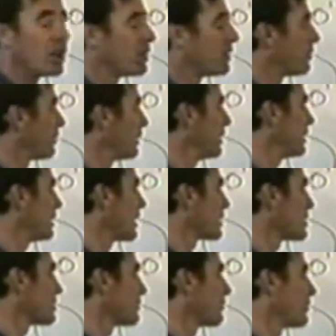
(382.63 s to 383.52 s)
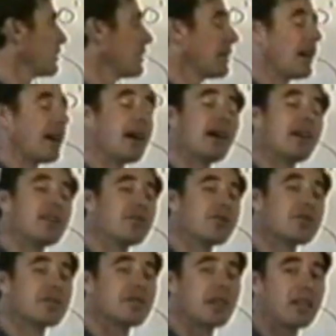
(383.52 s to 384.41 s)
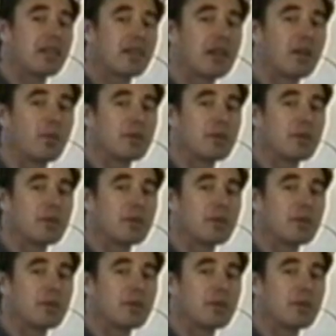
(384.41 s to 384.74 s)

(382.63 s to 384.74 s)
3,000 feet, interesting thing,